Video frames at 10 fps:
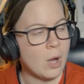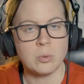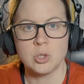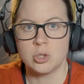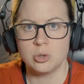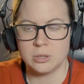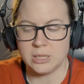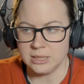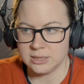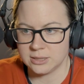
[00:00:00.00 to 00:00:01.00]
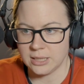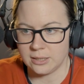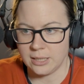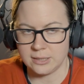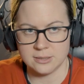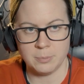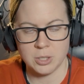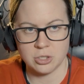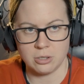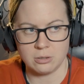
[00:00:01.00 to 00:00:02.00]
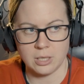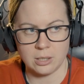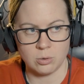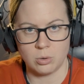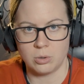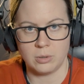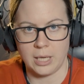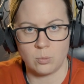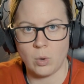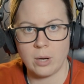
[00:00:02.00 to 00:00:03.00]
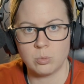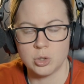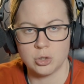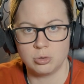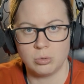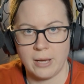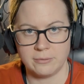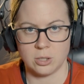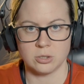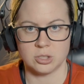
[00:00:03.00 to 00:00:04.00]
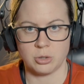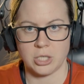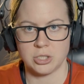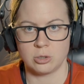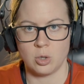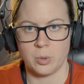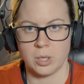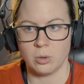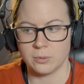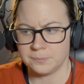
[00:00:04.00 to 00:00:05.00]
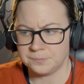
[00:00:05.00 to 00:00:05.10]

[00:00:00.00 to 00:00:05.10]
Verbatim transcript: why would you do this at the exhibition? Like, or like, why would you have the construction going on?